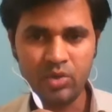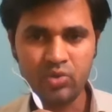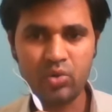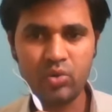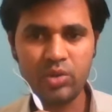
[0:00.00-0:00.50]

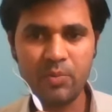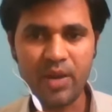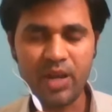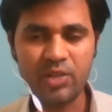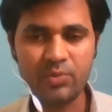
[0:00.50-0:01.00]
So the
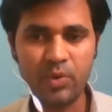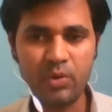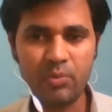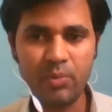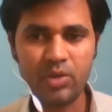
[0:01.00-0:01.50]

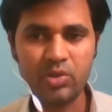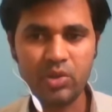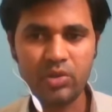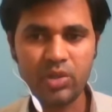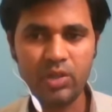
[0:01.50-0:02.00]
megaspore
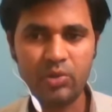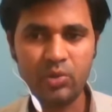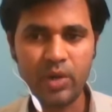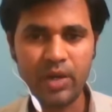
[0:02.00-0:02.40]
matures into an